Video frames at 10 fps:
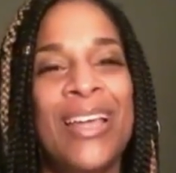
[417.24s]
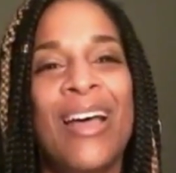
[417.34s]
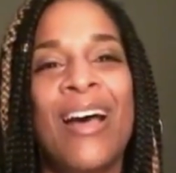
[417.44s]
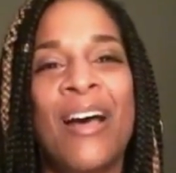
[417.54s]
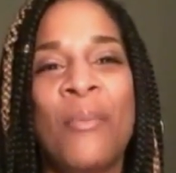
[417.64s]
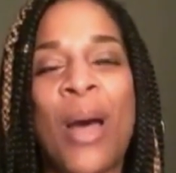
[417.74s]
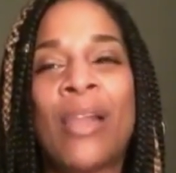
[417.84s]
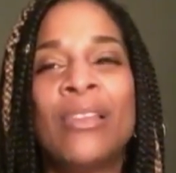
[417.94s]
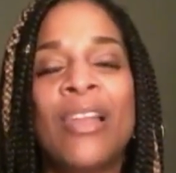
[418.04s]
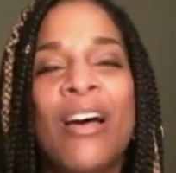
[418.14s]
I
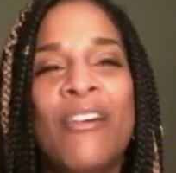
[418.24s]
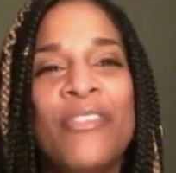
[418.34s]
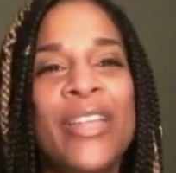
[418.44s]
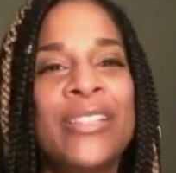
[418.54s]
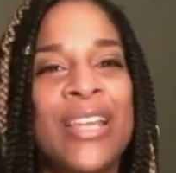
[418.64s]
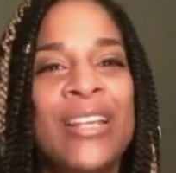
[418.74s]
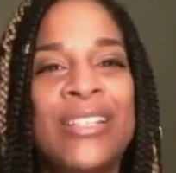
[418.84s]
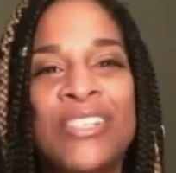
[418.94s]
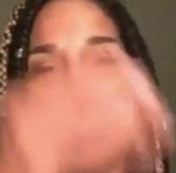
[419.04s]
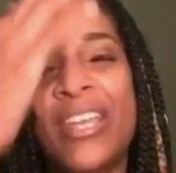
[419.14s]
love it. And
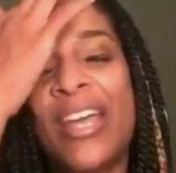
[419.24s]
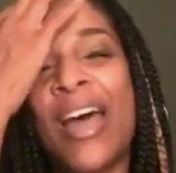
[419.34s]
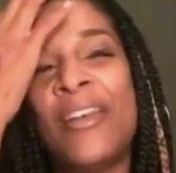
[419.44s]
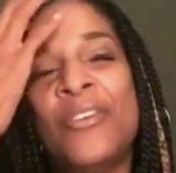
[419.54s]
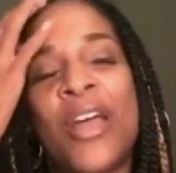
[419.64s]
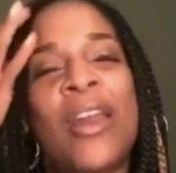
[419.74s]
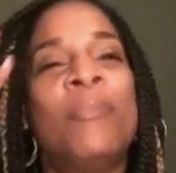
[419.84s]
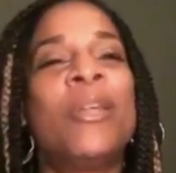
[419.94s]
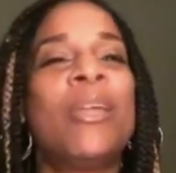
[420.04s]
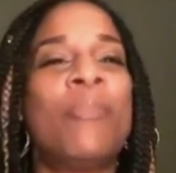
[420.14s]
it's Shanika. I don't know. And I'm
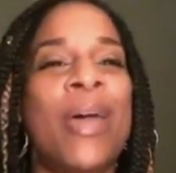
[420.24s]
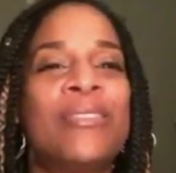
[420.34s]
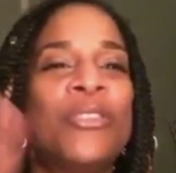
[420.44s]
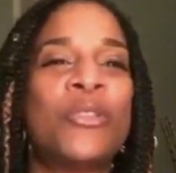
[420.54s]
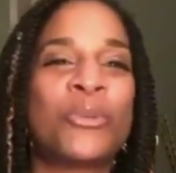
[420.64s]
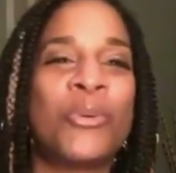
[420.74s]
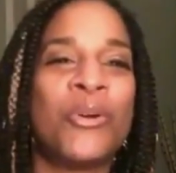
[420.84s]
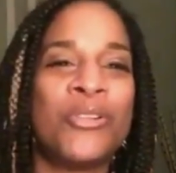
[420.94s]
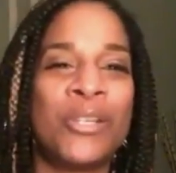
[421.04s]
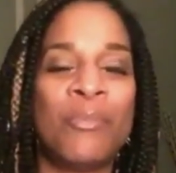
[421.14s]
going to get back to the 3
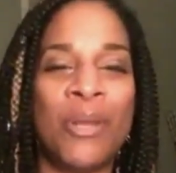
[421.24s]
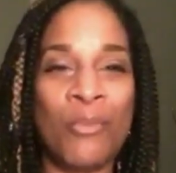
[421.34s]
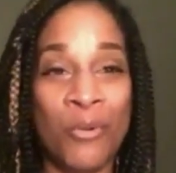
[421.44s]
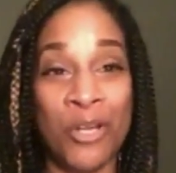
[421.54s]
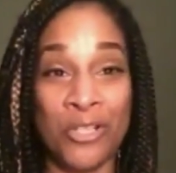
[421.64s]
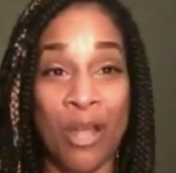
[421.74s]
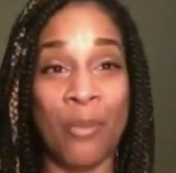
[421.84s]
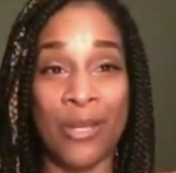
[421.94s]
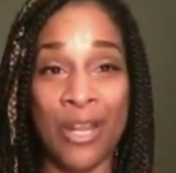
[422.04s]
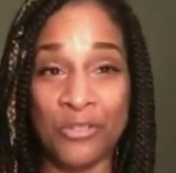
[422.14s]
words in a minute, but we're going to talk
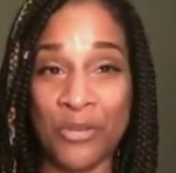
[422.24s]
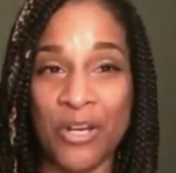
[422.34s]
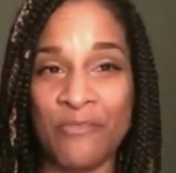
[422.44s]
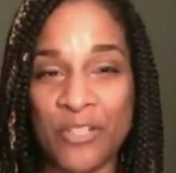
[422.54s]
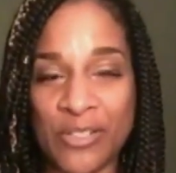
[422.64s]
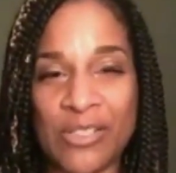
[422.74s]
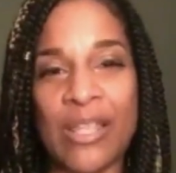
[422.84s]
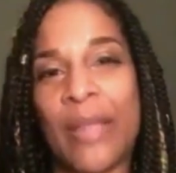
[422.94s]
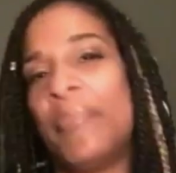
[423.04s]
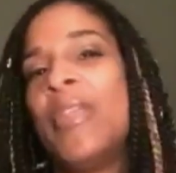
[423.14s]
about natural hair for just a
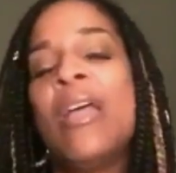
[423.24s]
second.